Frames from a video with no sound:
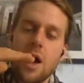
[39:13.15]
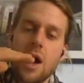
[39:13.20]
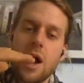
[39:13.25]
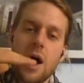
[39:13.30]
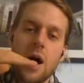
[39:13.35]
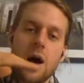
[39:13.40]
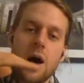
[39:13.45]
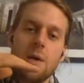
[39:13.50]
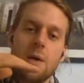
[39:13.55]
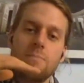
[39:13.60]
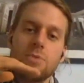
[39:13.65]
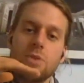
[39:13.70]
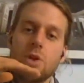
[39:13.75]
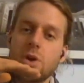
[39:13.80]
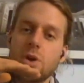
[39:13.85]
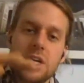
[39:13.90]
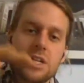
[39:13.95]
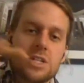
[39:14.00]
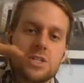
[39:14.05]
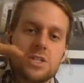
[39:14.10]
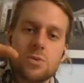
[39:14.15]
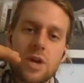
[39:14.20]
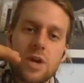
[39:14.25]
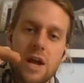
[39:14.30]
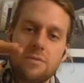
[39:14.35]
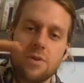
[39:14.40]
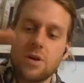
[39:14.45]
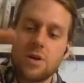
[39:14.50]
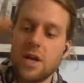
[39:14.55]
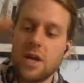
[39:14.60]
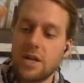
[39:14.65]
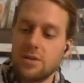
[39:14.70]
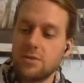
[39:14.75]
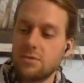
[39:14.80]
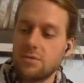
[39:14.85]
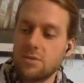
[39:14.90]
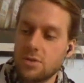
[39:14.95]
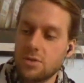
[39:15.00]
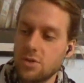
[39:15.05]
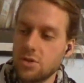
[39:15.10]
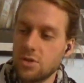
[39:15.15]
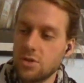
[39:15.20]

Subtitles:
logging into whatever and